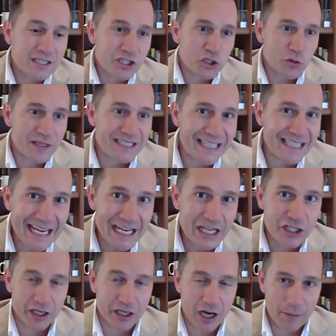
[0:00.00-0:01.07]

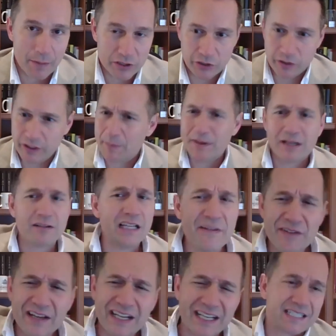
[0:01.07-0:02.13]
strategic opportunity. I mean,
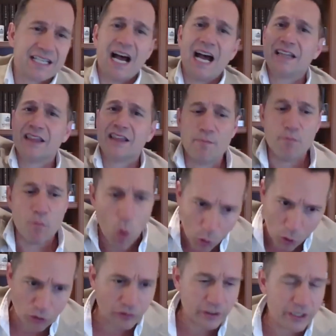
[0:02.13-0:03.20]
leaving aside the
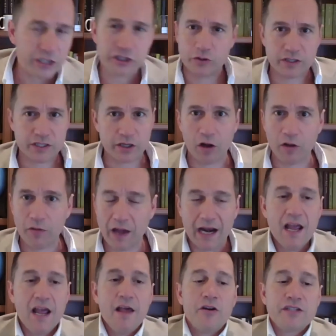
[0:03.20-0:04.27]
moral issues and all that,
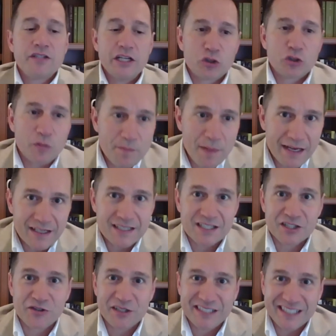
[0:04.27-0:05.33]
there's a tremendous
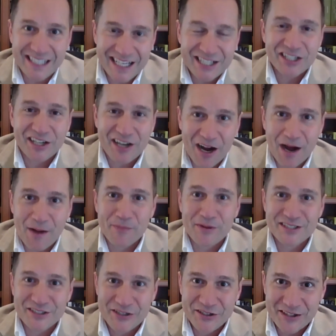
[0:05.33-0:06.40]
strategic
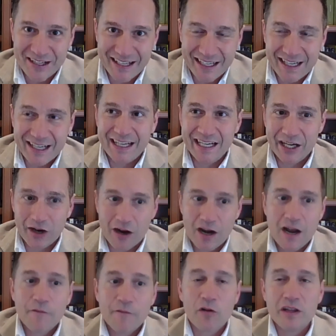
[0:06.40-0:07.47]
opportunity here
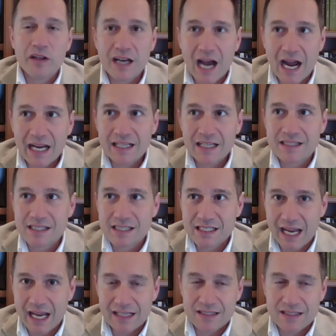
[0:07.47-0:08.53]
for the United
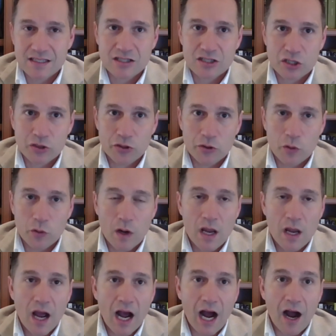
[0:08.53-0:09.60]
States to.
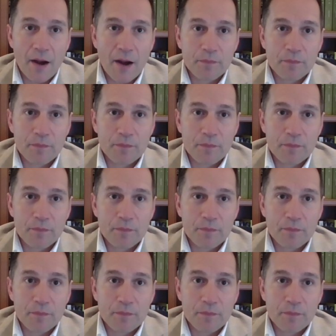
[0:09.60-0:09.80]
Uh,